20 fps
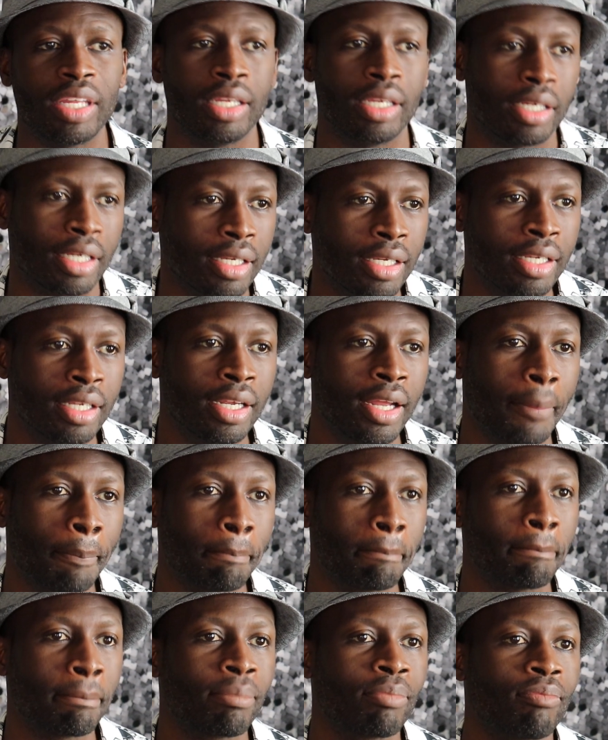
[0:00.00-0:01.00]
here,
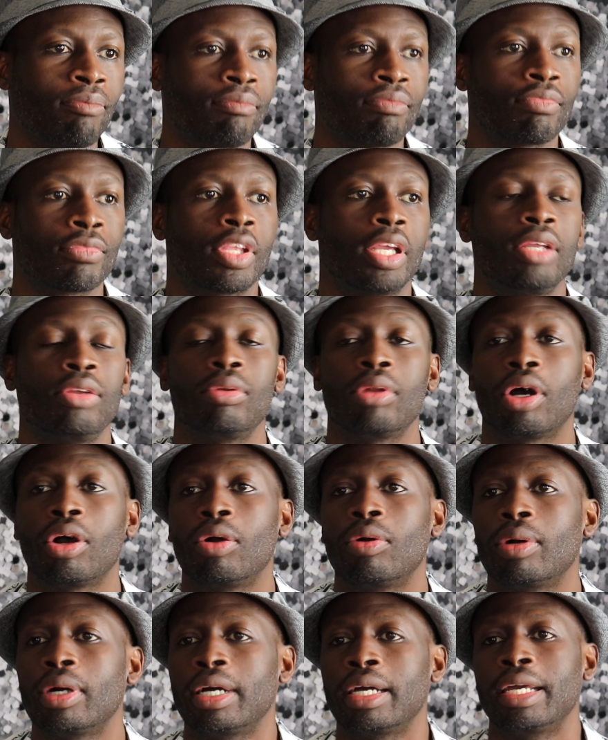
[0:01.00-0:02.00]
you
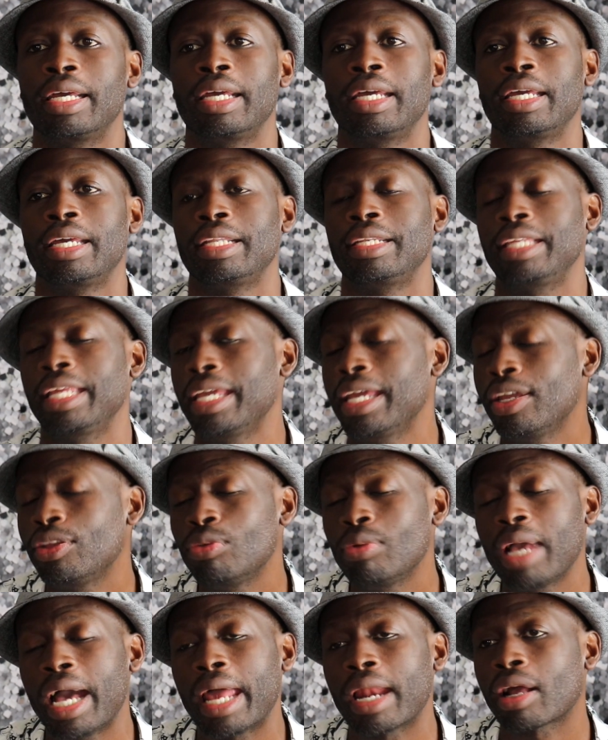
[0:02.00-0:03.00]
know, then
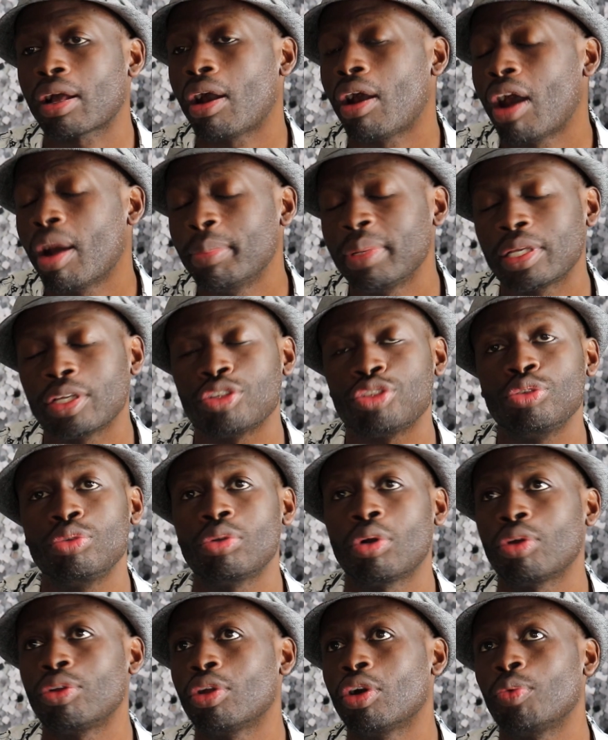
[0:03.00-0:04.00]
you got to call me because you
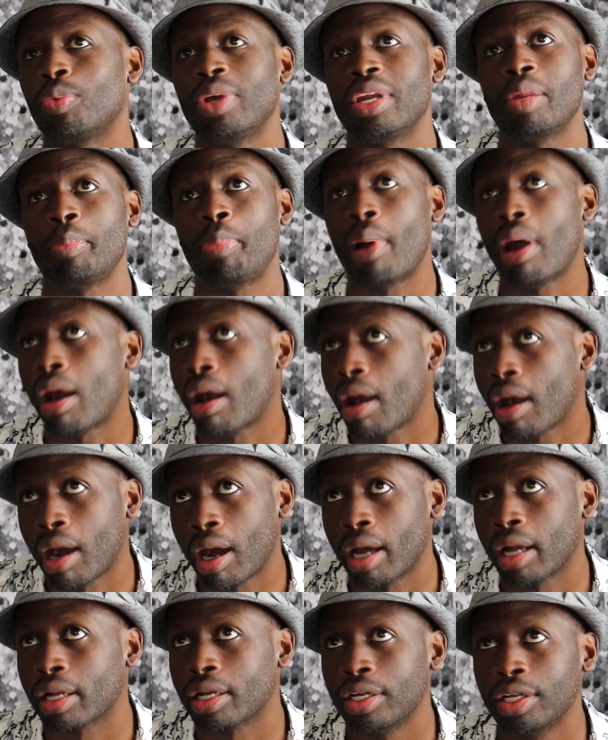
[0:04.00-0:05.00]
don't know where to
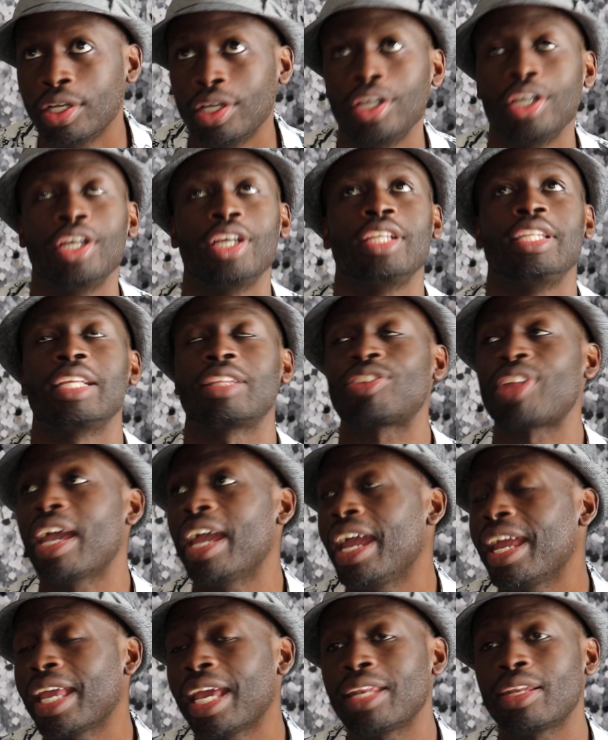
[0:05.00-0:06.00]
park. The
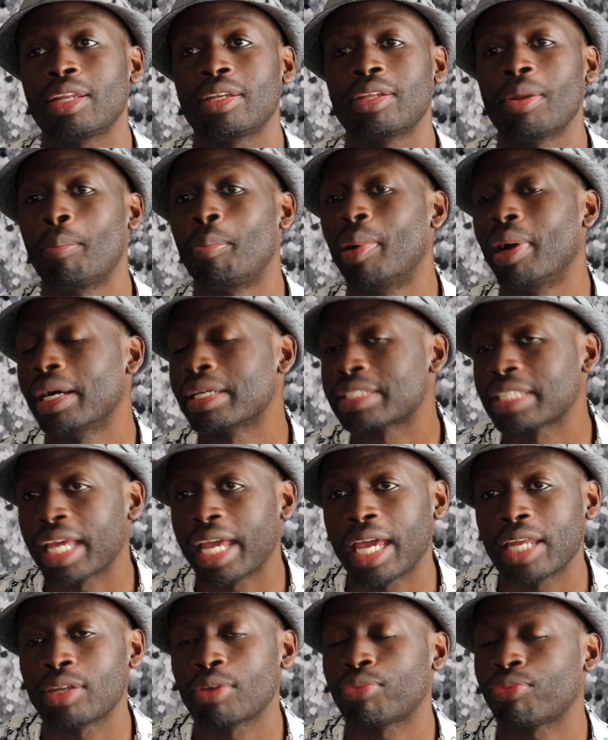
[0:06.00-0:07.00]
thing at the, the, buzzer
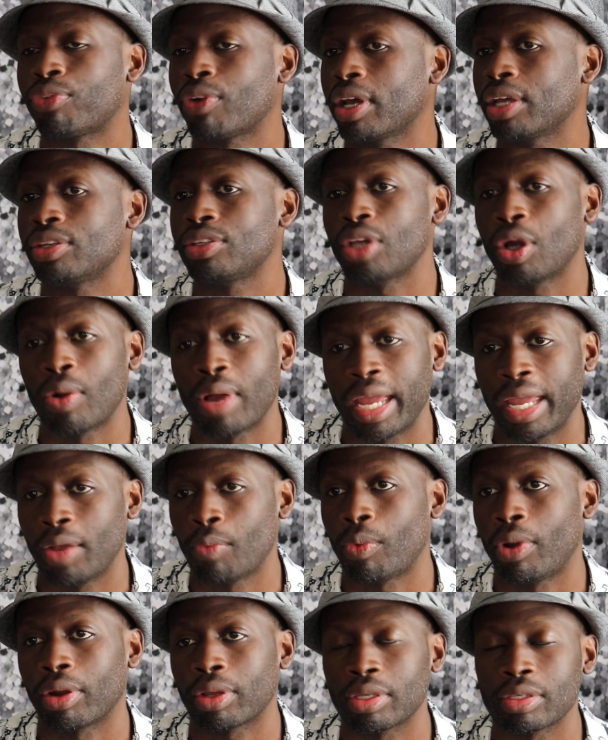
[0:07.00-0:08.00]
at the front door
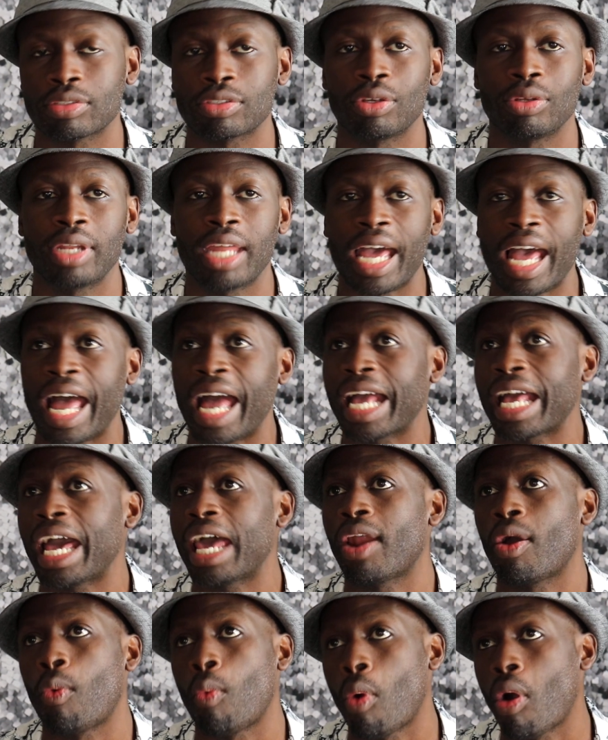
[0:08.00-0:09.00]
ain't working. So now I
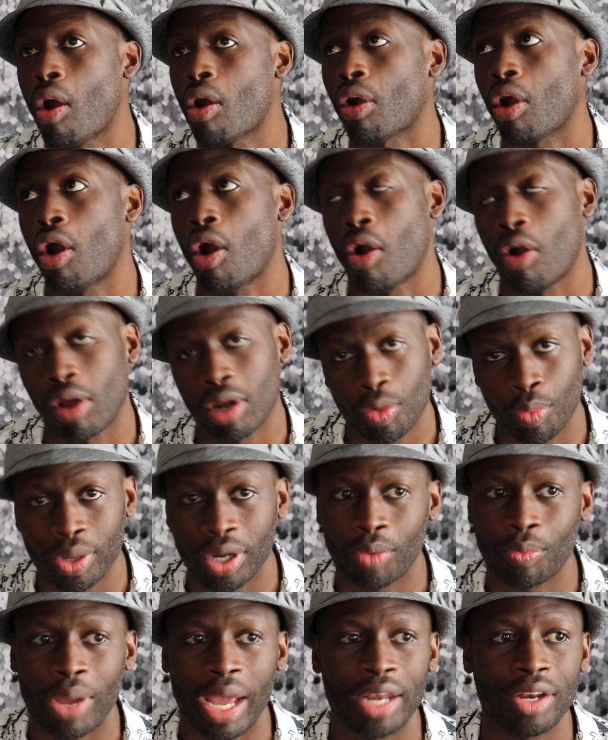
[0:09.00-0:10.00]
gotta walk all the way
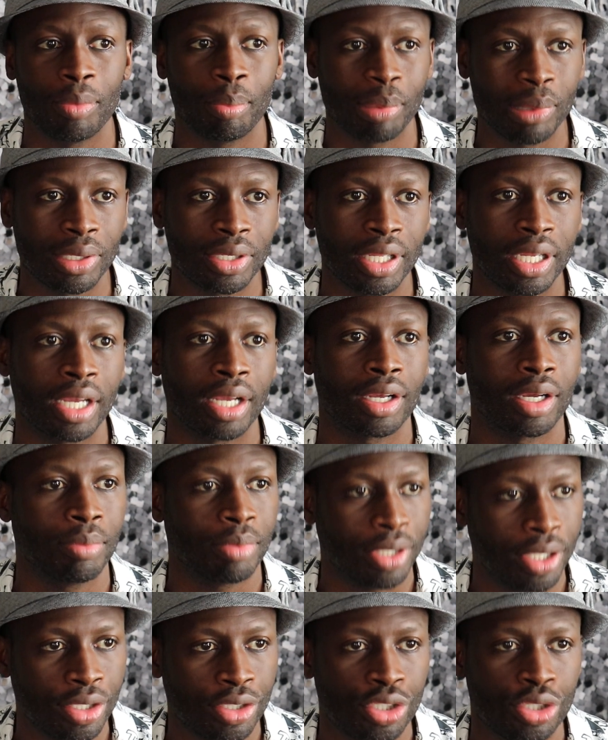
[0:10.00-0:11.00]
around the building and
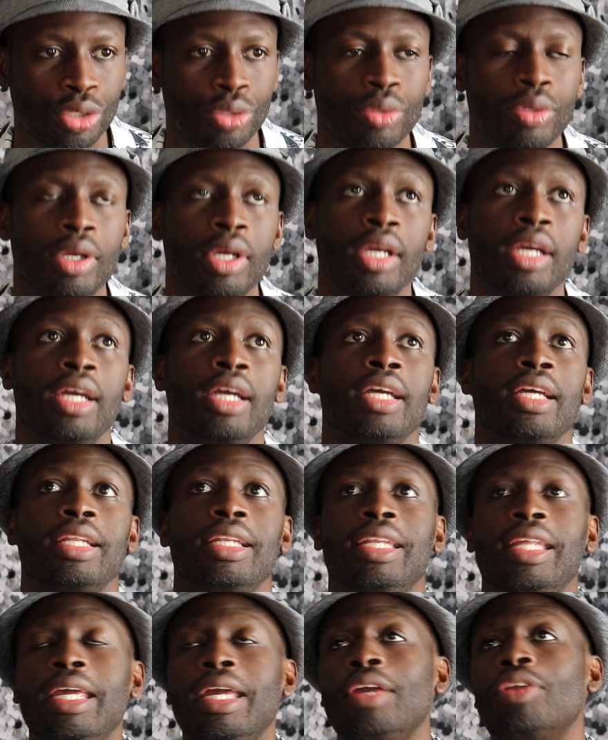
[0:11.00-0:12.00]
come get you.
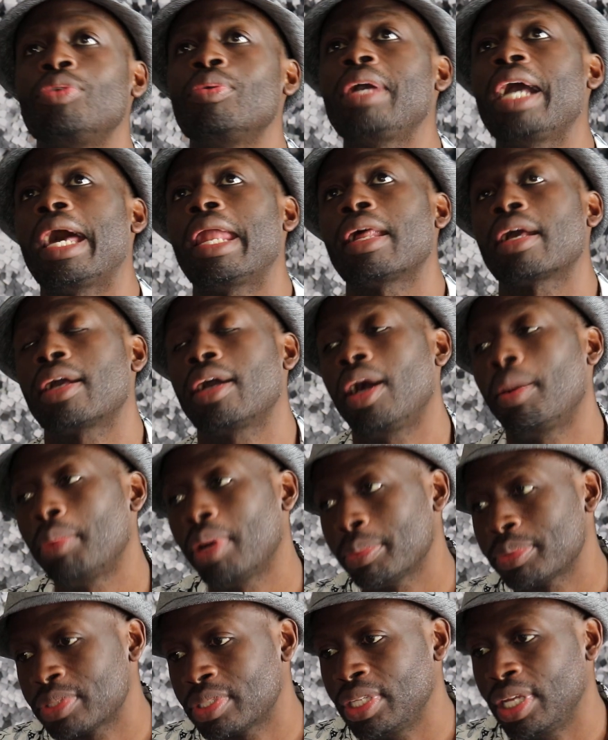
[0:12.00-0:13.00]
Then you gotta come
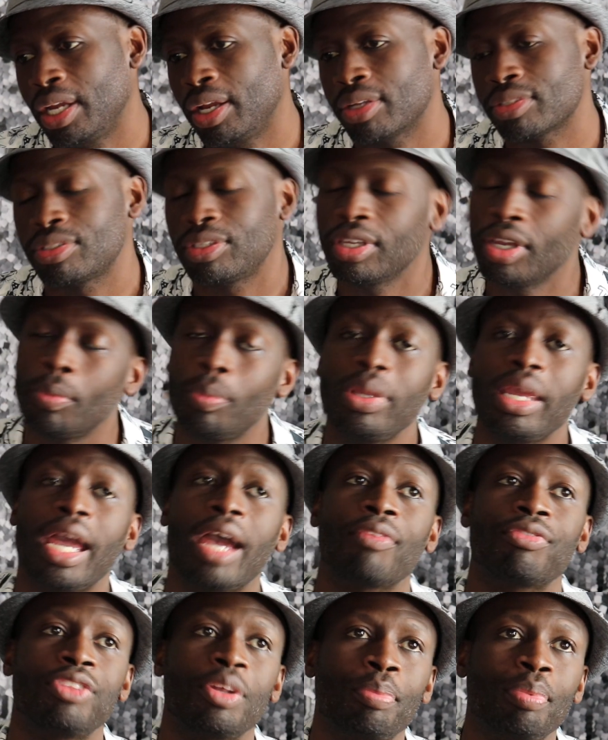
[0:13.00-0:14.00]
upstairs. Then we
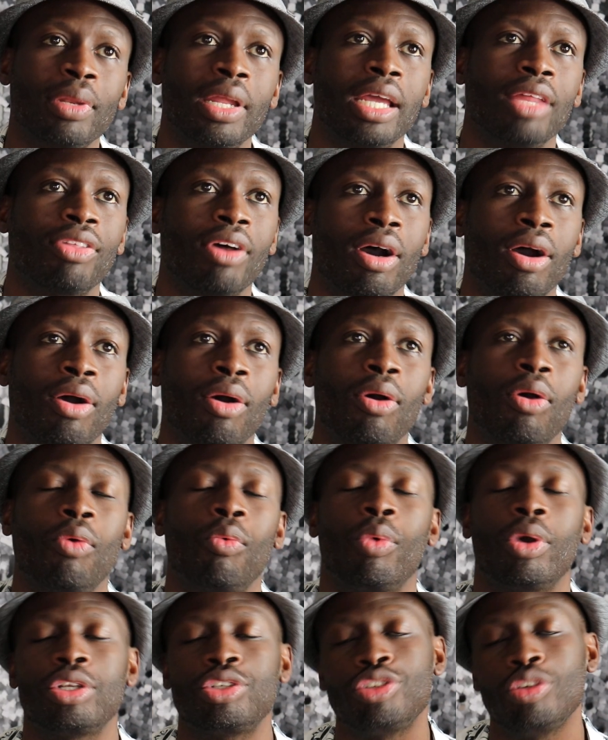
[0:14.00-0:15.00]
have to play the whole
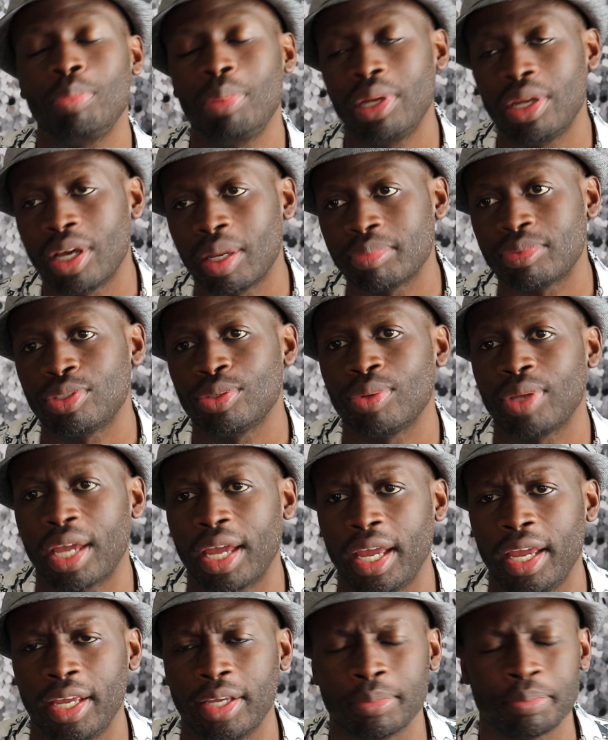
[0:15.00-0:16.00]
what you been up to
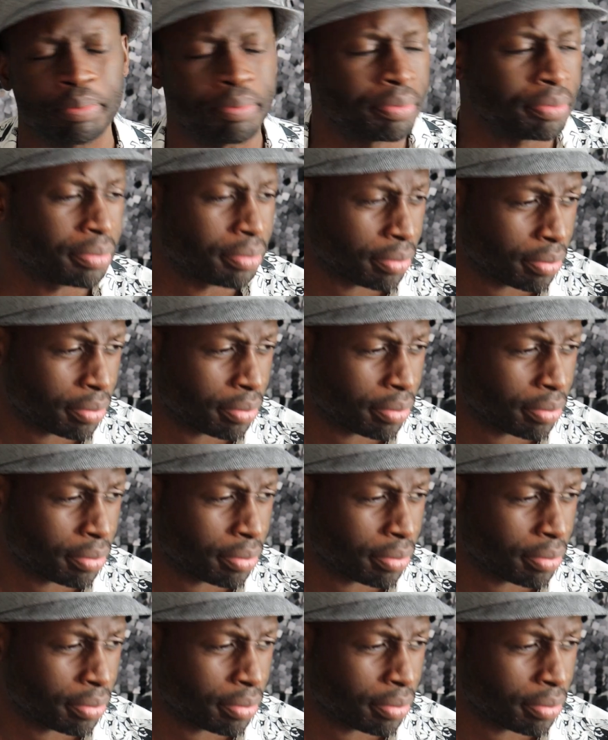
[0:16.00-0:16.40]
game.